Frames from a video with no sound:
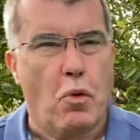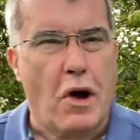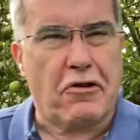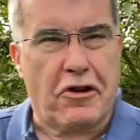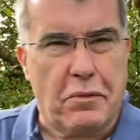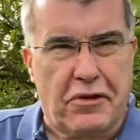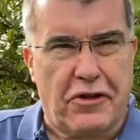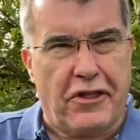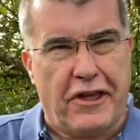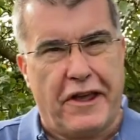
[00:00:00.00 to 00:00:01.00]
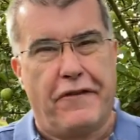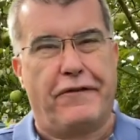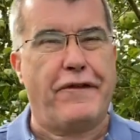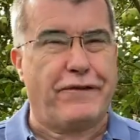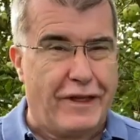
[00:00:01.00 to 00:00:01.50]
Welcome to the
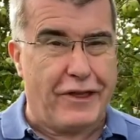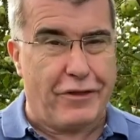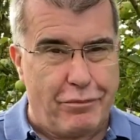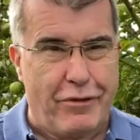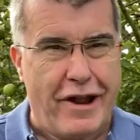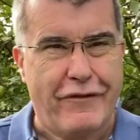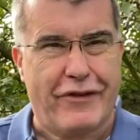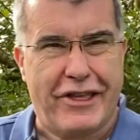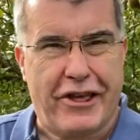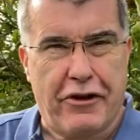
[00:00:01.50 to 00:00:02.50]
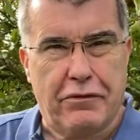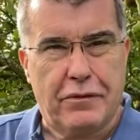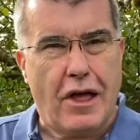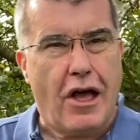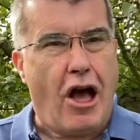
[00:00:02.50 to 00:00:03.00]
15th prayer video.
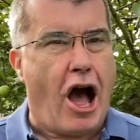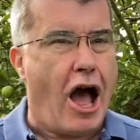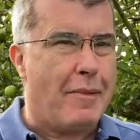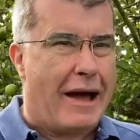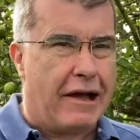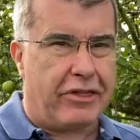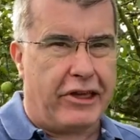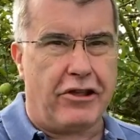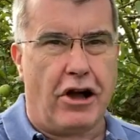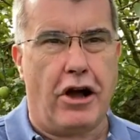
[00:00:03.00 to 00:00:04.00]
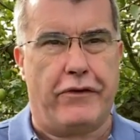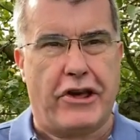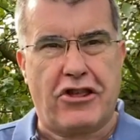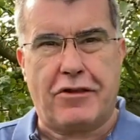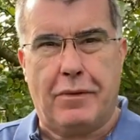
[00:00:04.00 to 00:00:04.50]
I'm out in our
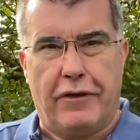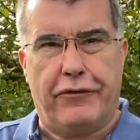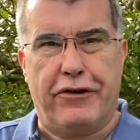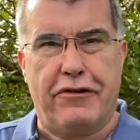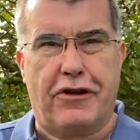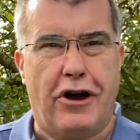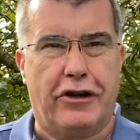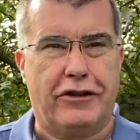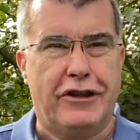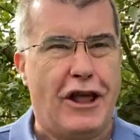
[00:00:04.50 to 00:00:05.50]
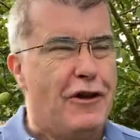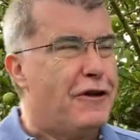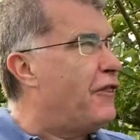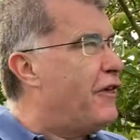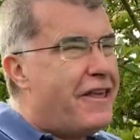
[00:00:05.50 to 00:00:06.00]
vegetable and fruit garden.
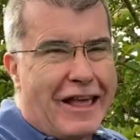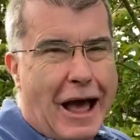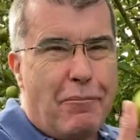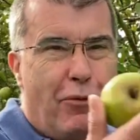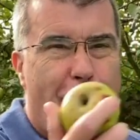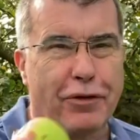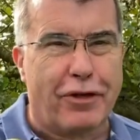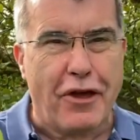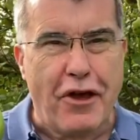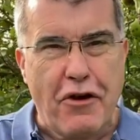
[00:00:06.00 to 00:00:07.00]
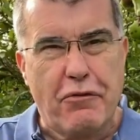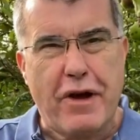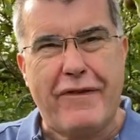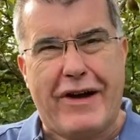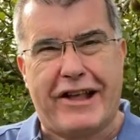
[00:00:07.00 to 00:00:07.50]
Look at these apples.
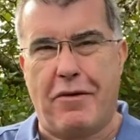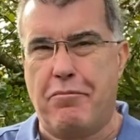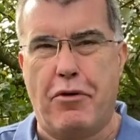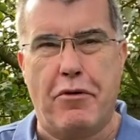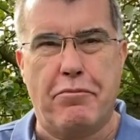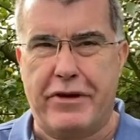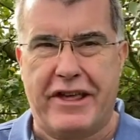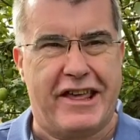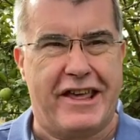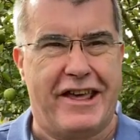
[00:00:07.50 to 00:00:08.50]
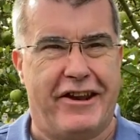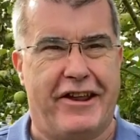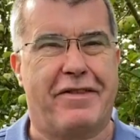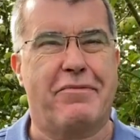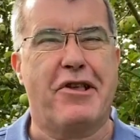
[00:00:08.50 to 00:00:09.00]
We've had a bumper year.
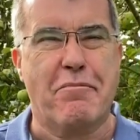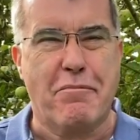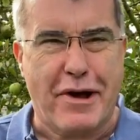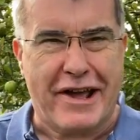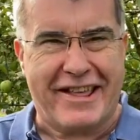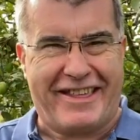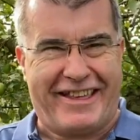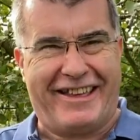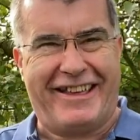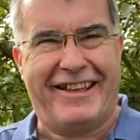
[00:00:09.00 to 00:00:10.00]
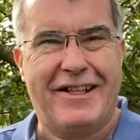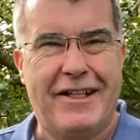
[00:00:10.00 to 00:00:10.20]
It's been amazing.